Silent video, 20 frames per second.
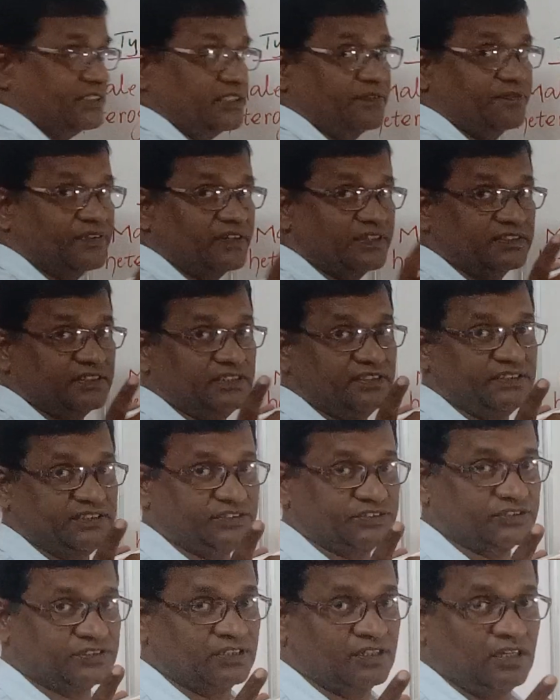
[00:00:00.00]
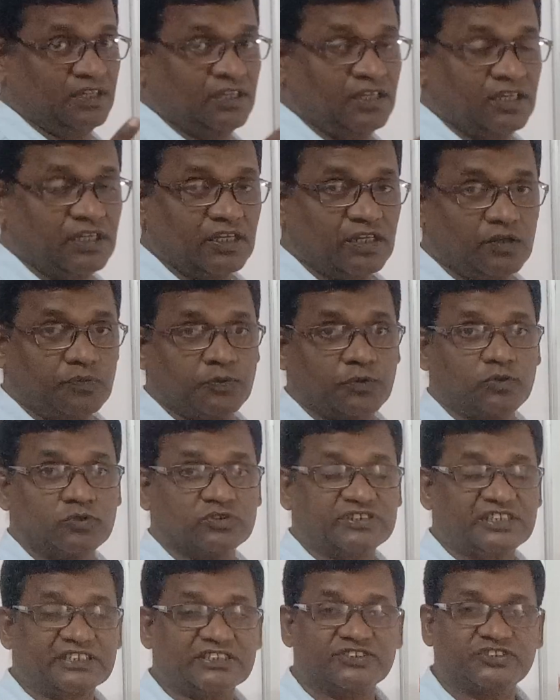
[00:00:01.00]
is different than this. If you
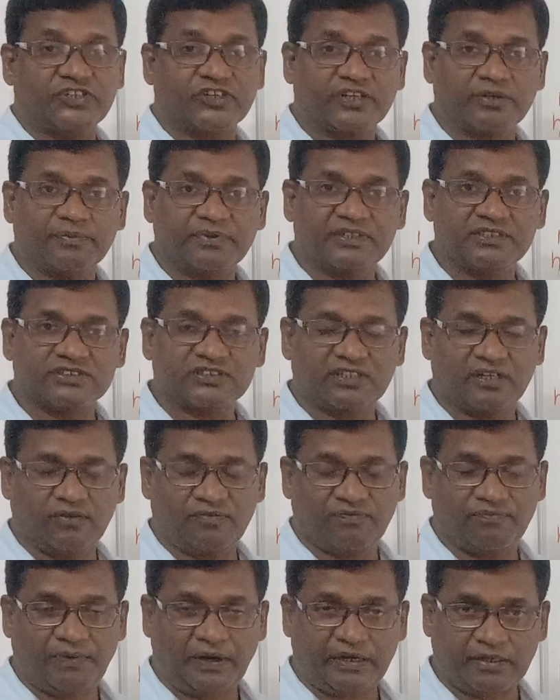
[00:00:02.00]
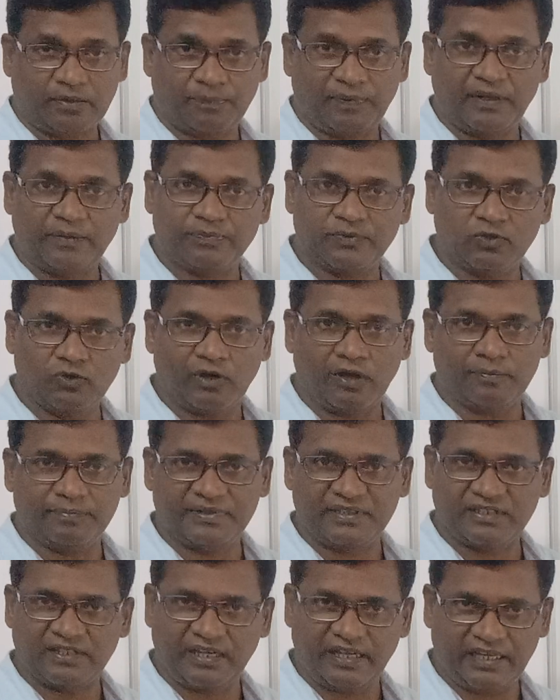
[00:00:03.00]
sex determination of butterfly, if you
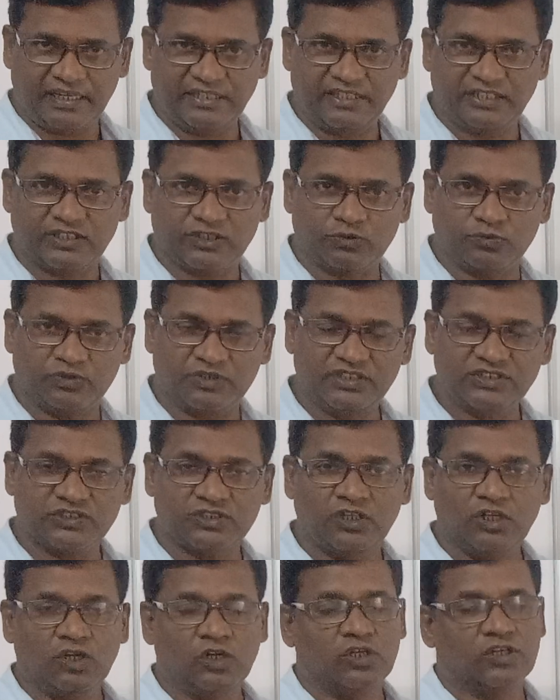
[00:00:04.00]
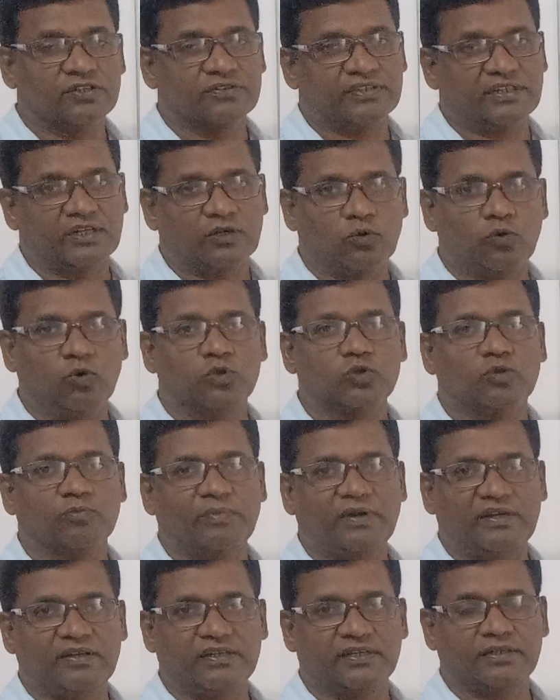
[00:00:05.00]
having the any queries, then go to
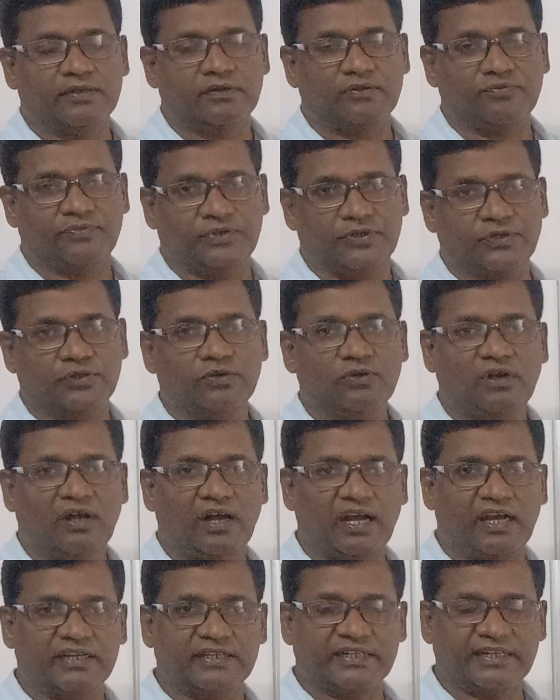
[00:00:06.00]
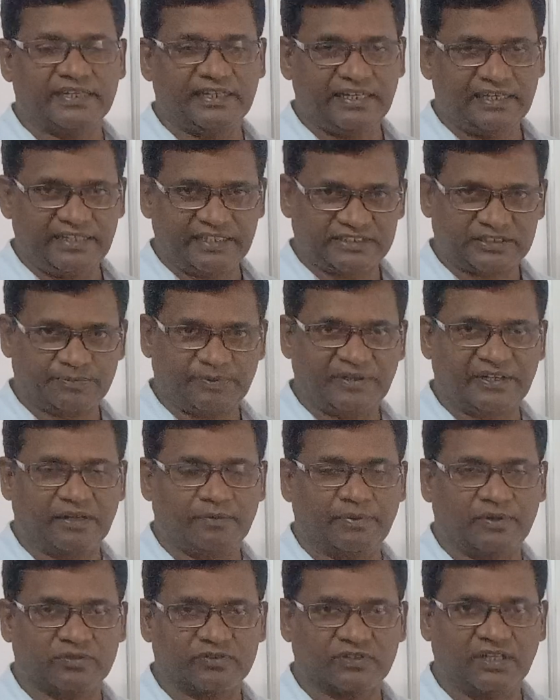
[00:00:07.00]
my video. I clearly explain
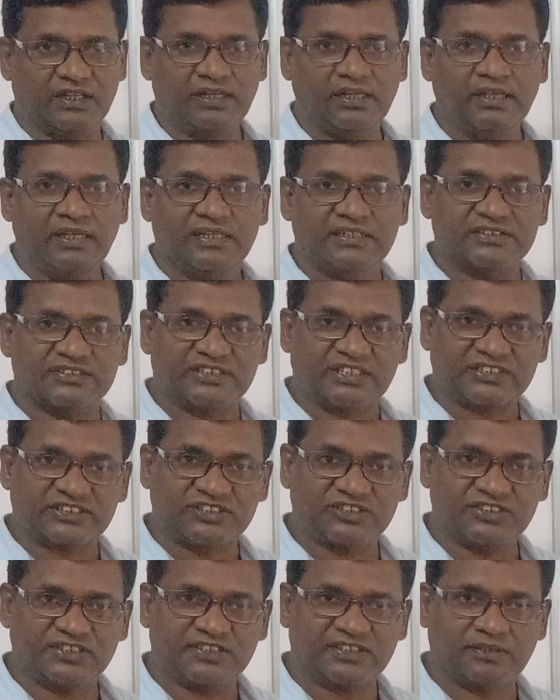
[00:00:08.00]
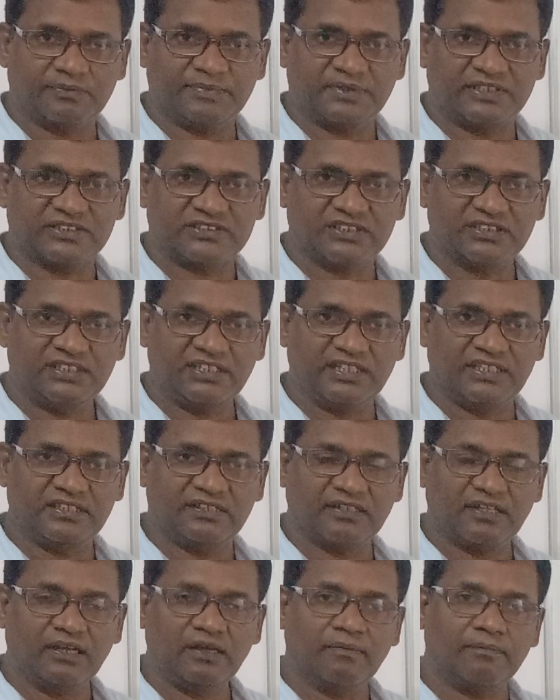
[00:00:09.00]
about the sex determination
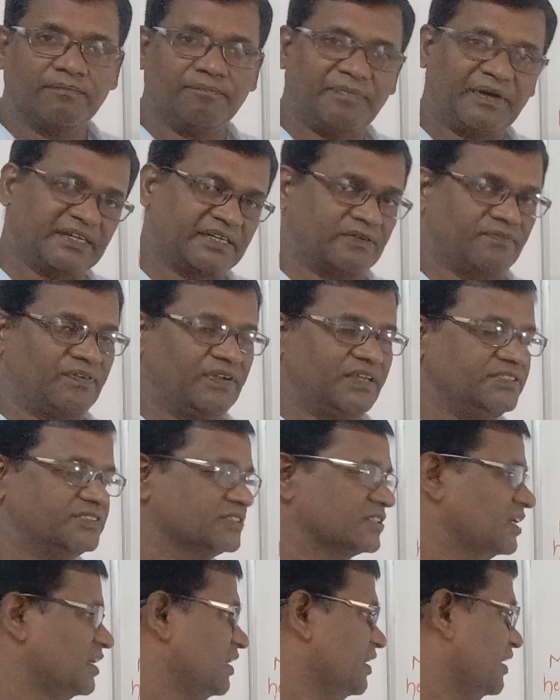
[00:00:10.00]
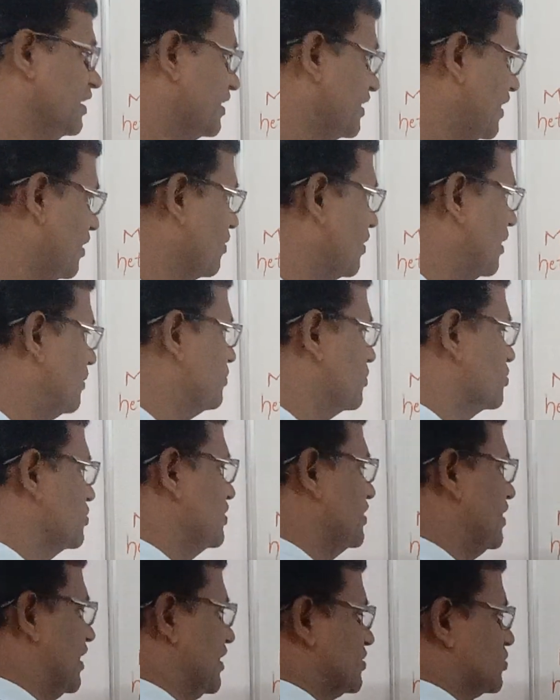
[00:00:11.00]
in the butterflies. Now come to
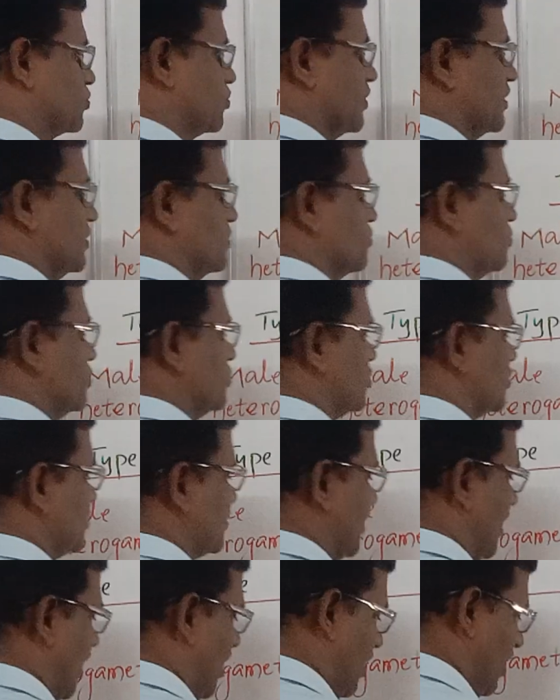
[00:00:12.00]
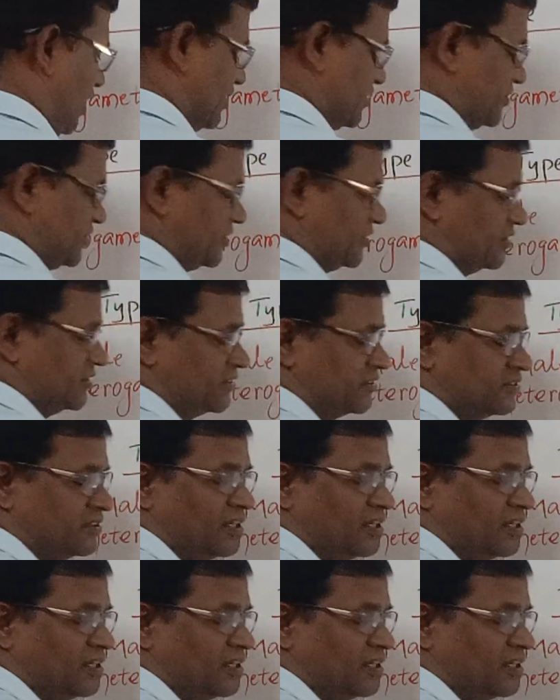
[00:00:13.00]
the XY, which is Rs.